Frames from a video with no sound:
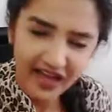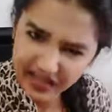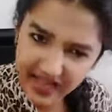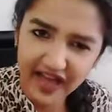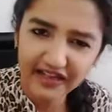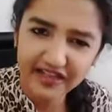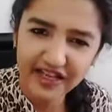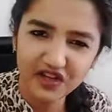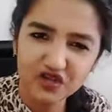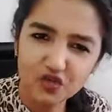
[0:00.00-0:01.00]
Again,
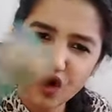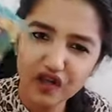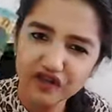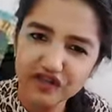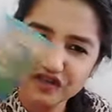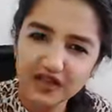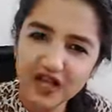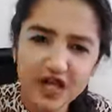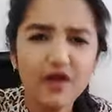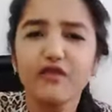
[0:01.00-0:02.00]
King of Swords.
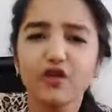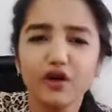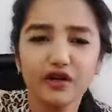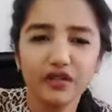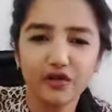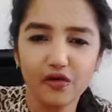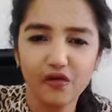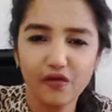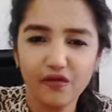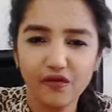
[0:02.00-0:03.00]
You've thought it
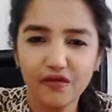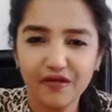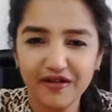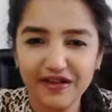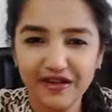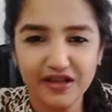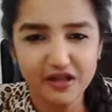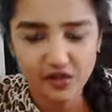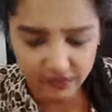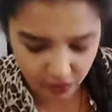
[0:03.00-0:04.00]
through.
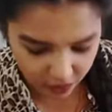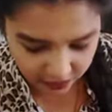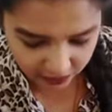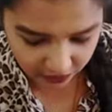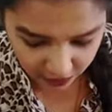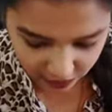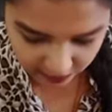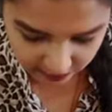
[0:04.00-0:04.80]
You've thought it through